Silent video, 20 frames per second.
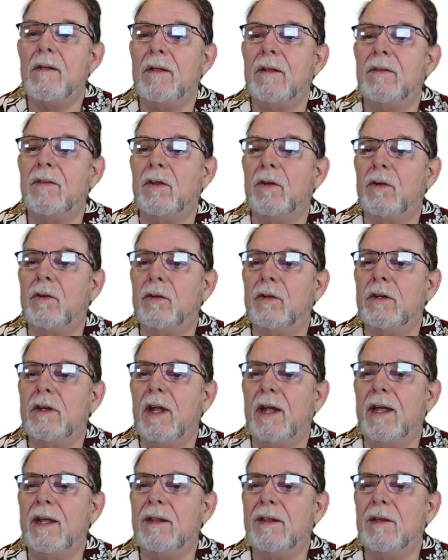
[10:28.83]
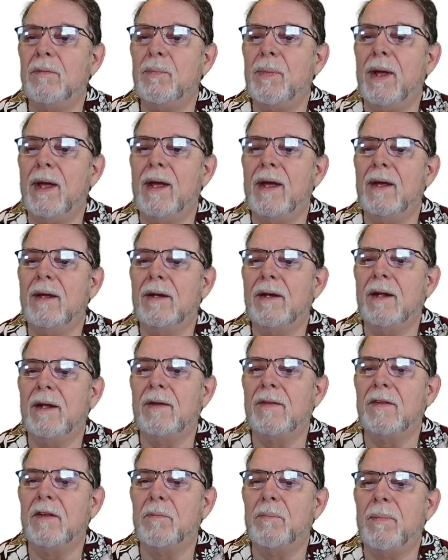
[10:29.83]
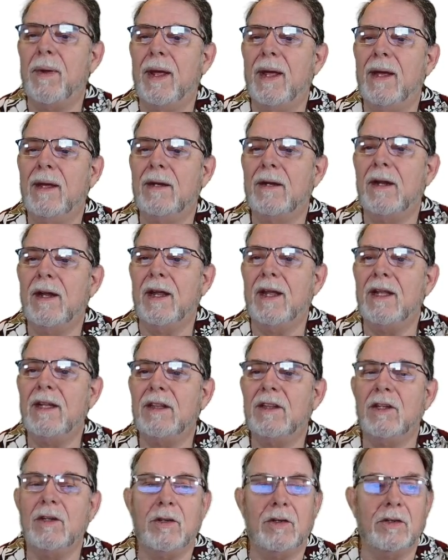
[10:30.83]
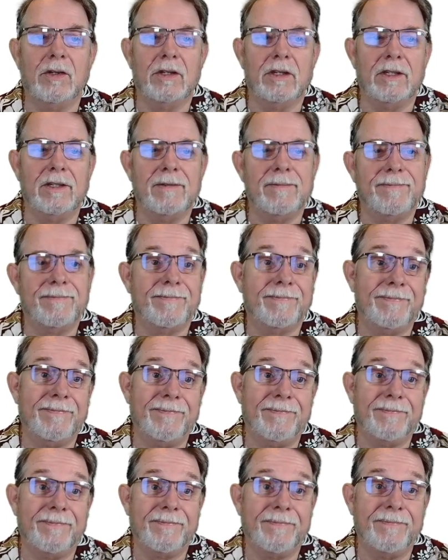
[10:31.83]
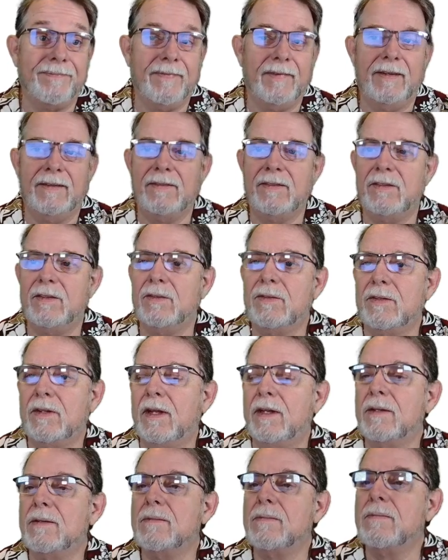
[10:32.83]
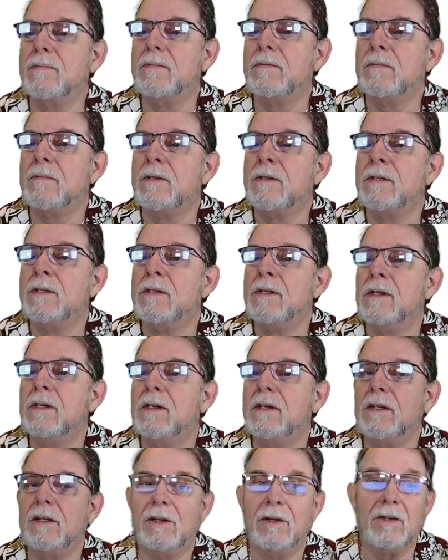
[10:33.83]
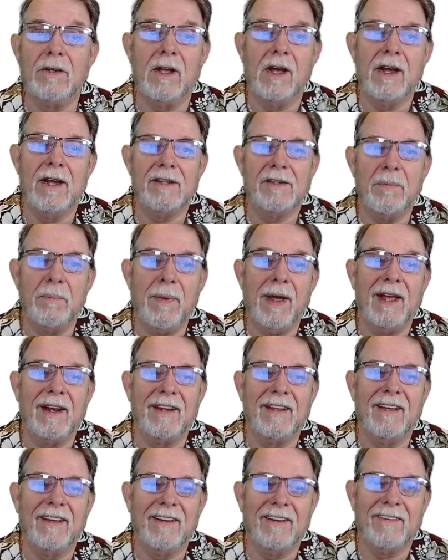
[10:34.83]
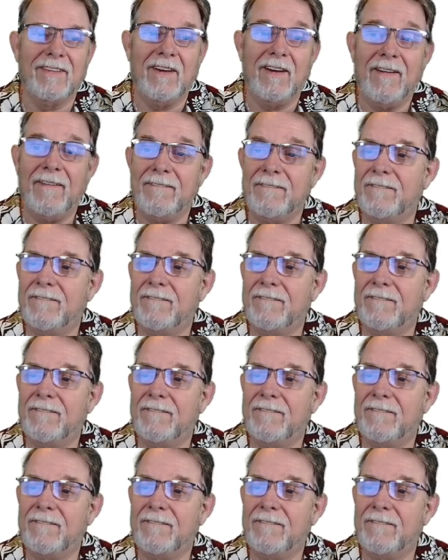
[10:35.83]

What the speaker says: The good hate the bad, and the bad hate the good. It's just that good guys and bad guys, right?